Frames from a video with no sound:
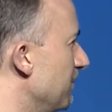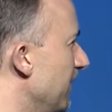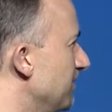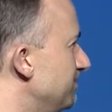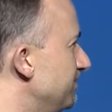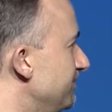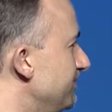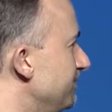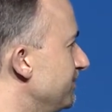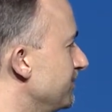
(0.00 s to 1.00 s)
there,
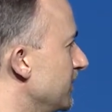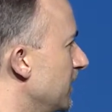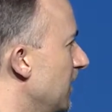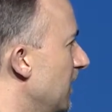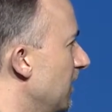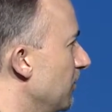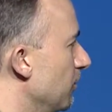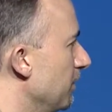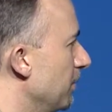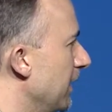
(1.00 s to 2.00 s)

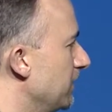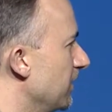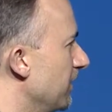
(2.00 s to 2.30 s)
replacing